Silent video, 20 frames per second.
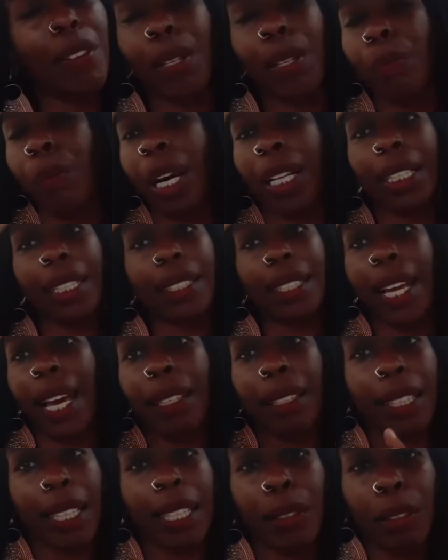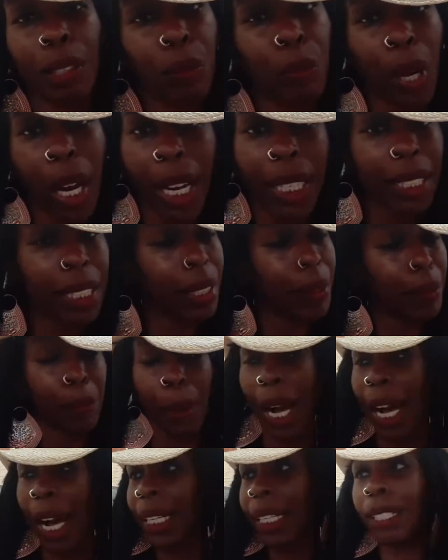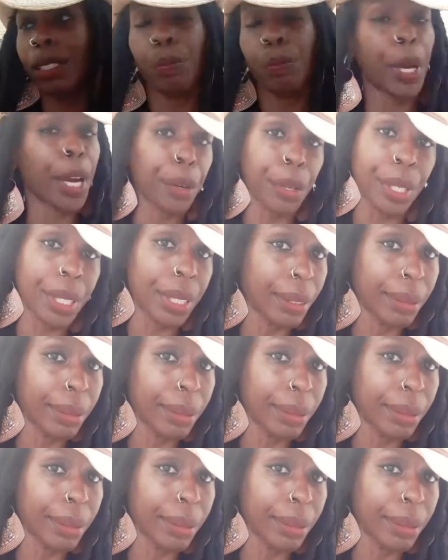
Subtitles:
money's at, there's bodies buried.